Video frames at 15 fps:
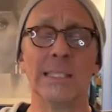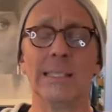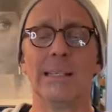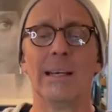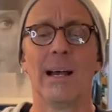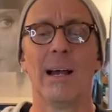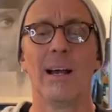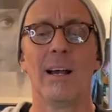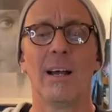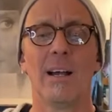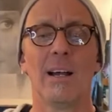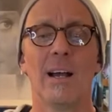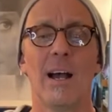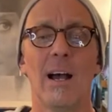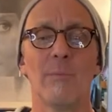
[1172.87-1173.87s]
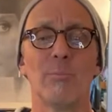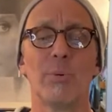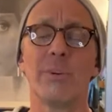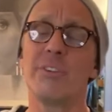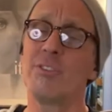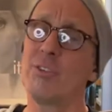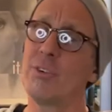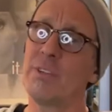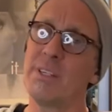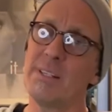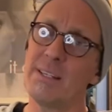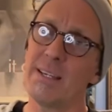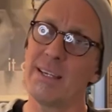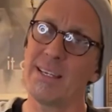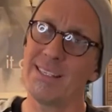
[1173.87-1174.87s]
I'm pretty sure
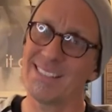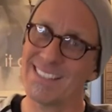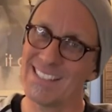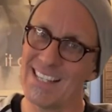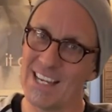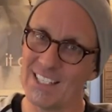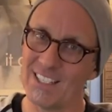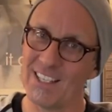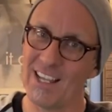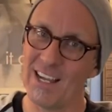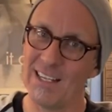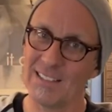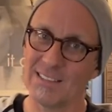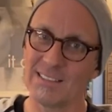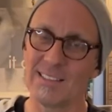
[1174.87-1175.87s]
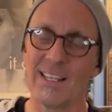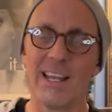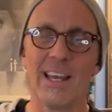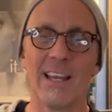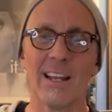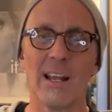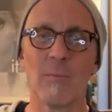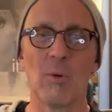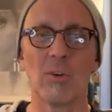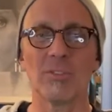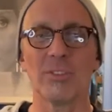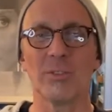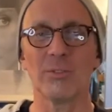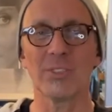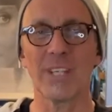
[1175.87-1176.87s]
that it's not a lot. And I'm
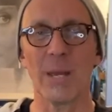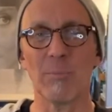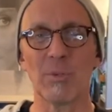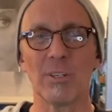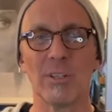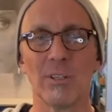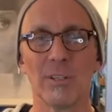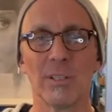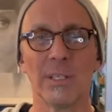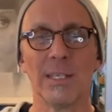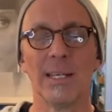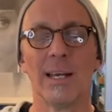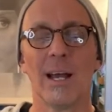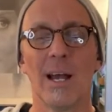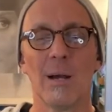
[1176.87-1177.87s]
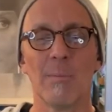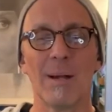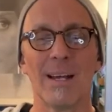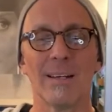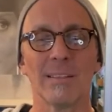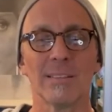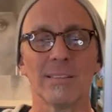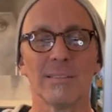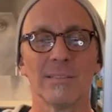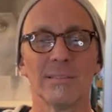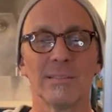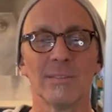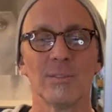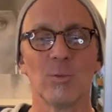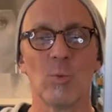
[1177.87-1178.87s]
also skeptical about
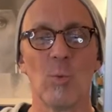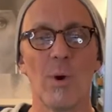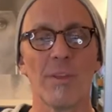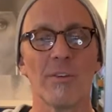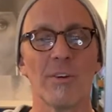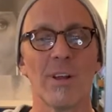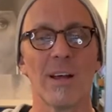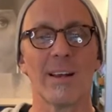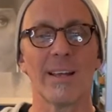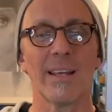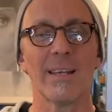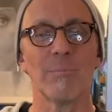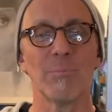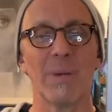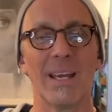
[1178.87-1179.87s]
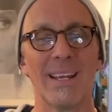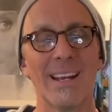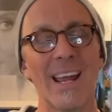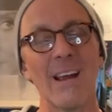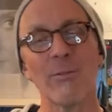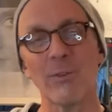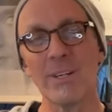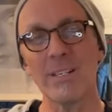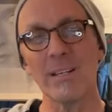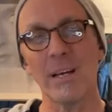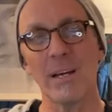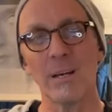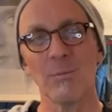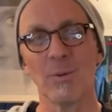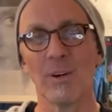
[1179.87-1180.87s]
whether or not I get paid every
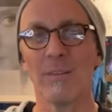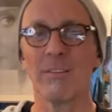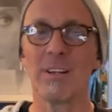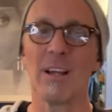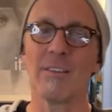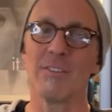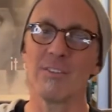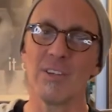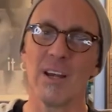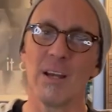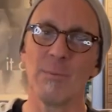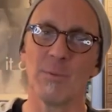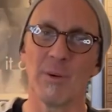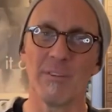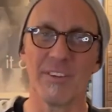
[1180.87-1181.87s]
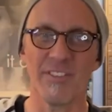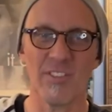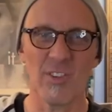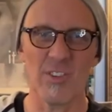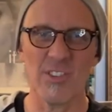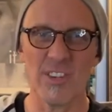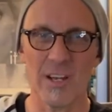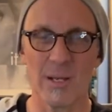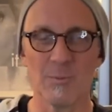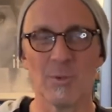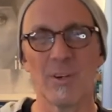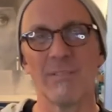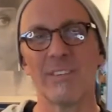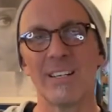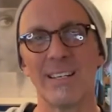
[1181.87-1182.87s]
time or every other time or every third time or
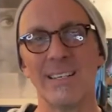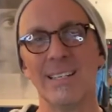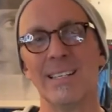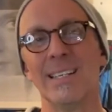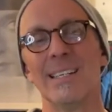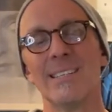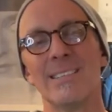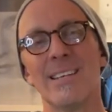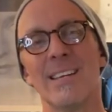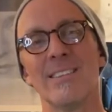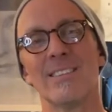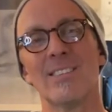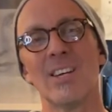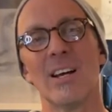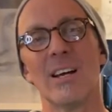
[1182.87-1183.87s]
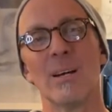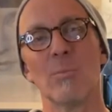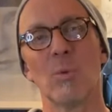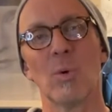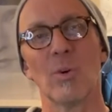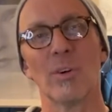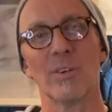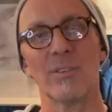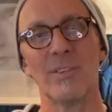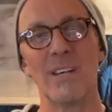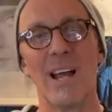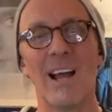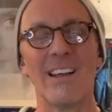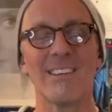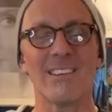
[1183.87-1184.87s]
every 10th time or
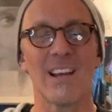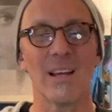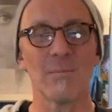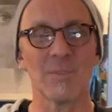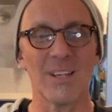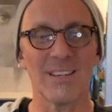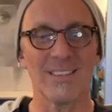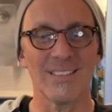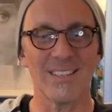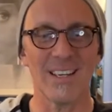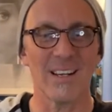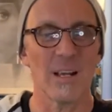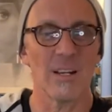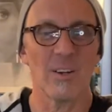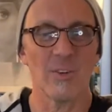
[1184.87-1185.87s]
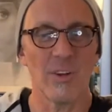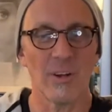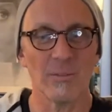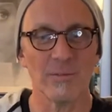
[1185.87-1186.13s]
9 times out of 10. I don't know.